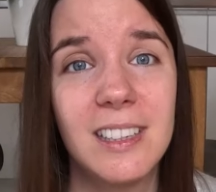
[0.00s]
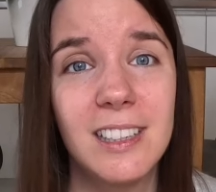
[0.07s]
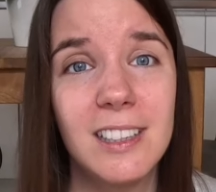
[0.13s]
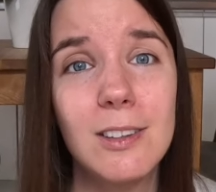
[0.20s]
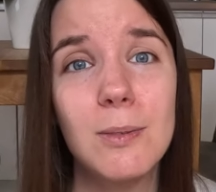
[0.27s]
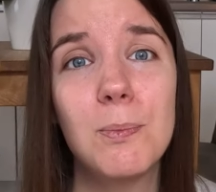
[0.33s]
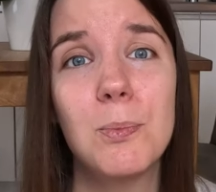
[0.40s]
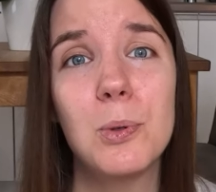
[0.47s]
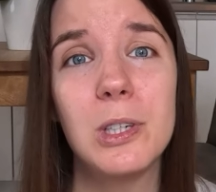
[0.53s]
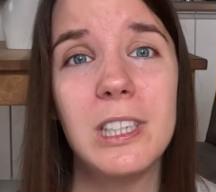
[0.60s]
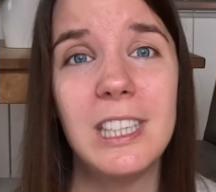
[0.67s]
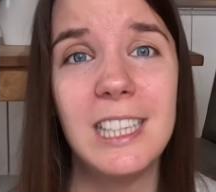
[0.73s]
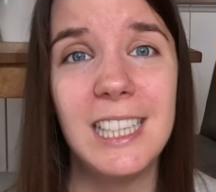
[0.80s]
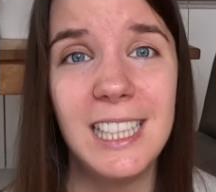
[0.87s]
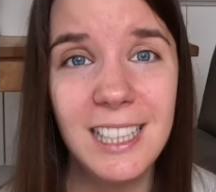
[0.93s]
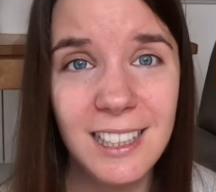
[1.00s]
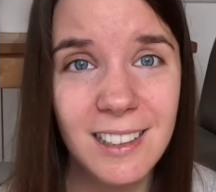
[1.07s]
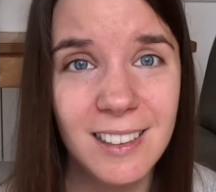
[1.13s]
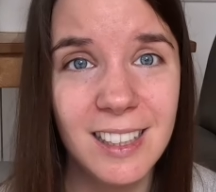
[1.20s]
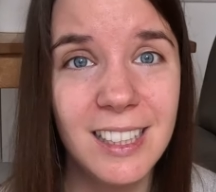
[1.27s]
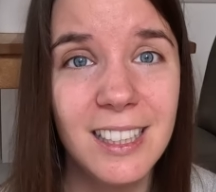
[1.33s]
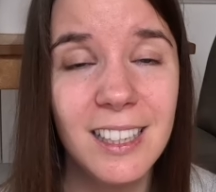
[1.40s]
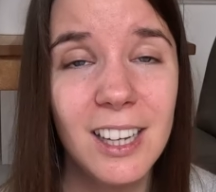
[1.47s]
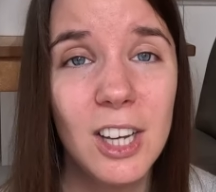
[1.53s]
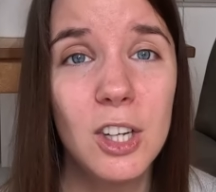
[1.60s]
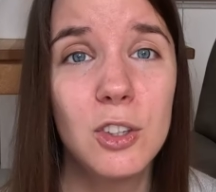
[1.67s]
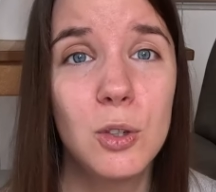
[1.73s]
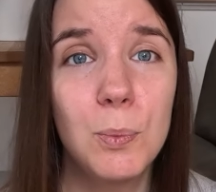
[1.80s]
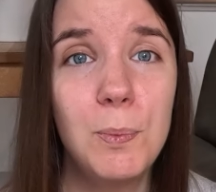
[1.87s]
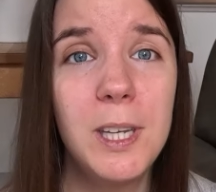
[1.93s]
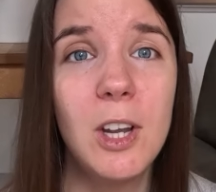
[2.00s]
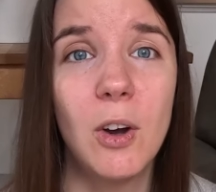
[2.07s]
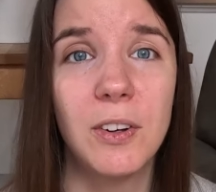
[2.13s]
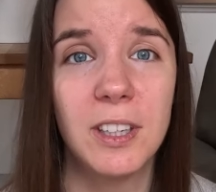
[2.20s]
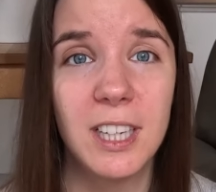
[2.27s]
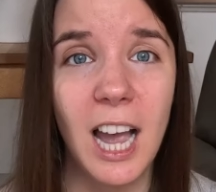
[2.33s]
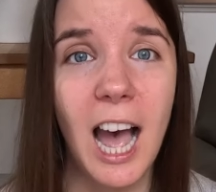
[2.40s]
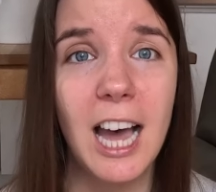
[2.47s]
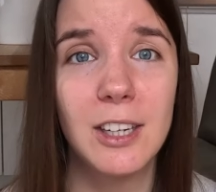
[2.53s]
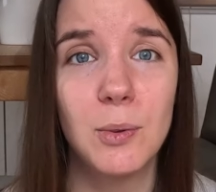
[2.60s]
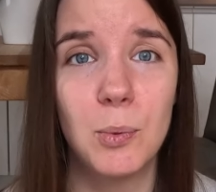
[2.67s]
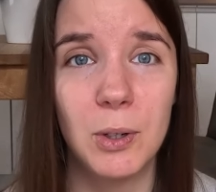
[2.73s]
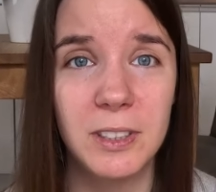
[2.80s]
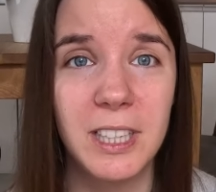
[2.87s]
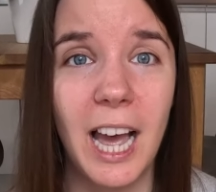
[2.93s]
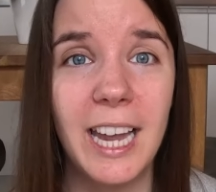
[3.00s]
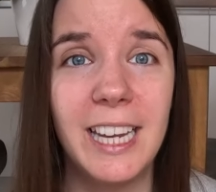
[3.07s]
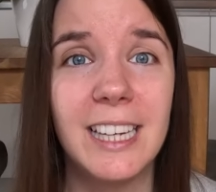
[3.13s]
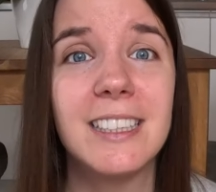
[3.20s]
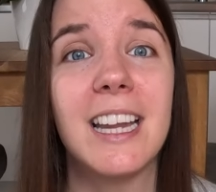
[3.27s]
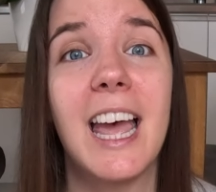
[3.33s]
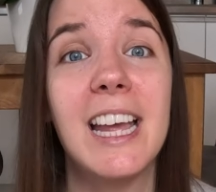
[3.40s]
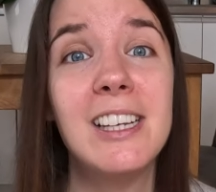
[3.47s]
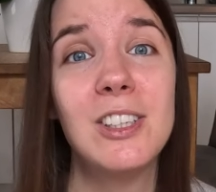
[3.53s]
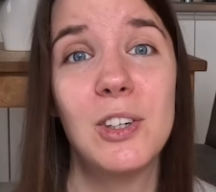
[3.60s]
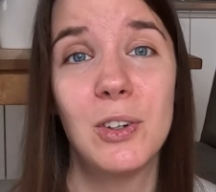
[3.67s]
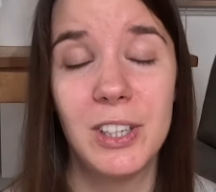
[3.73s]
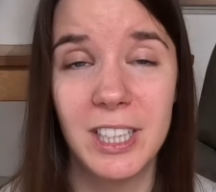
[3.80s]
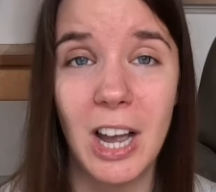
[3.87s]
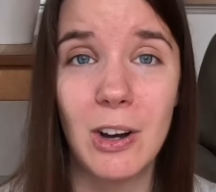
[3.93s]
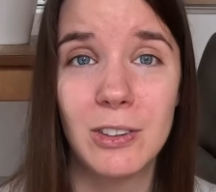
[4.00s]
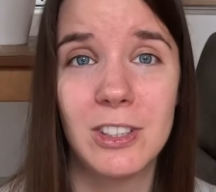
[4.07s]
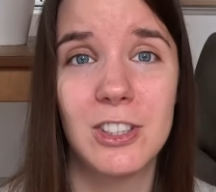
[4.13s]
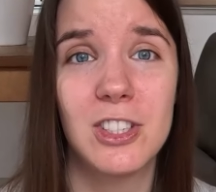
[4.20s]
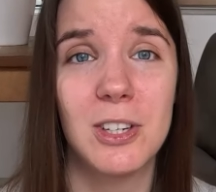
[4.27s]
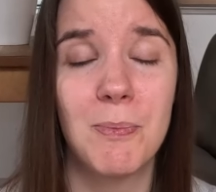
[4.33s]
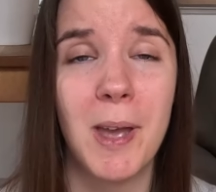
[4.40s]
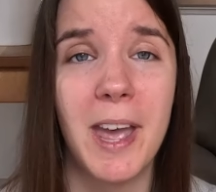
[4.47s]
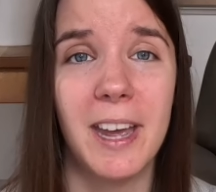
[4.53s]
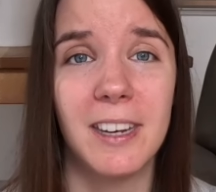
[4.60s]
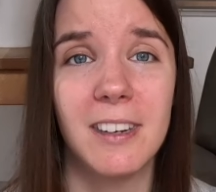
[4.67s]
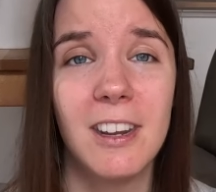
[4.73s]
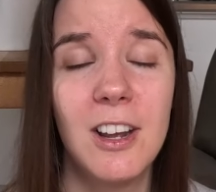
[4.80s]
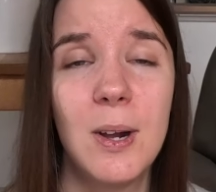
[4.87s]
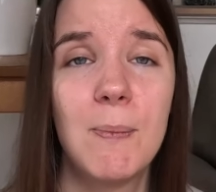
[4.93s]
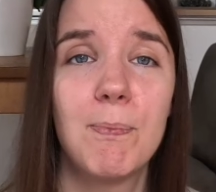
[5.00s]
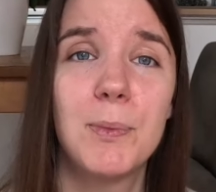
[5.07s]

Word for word: it is pretty easy to be on a carnivore diet and going out in Japan,